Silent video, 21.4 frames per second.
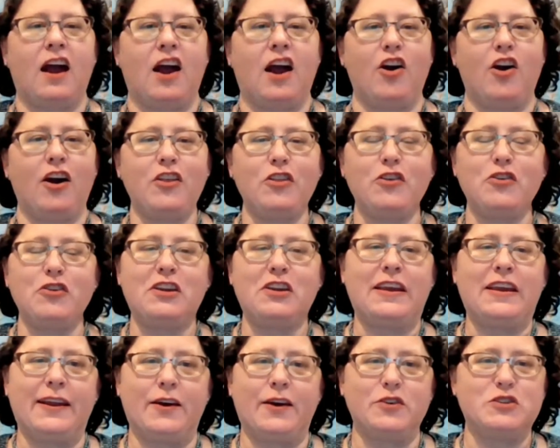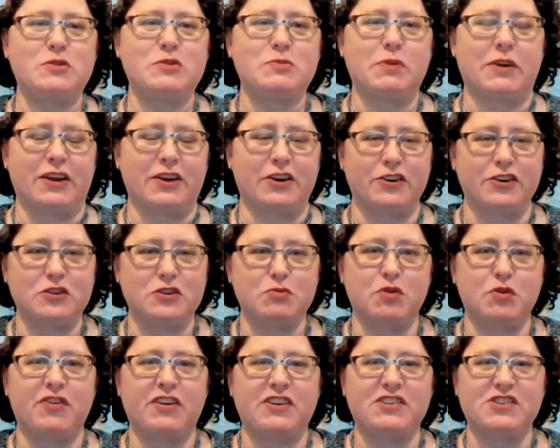Our other keynote speaker is
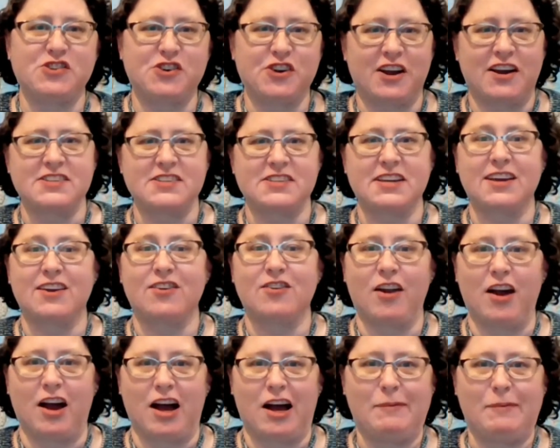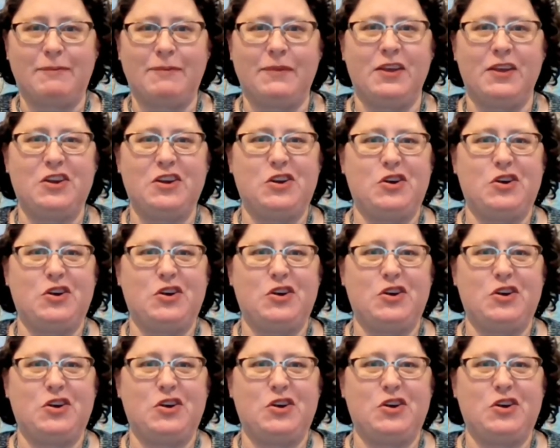Professor Azza Karam,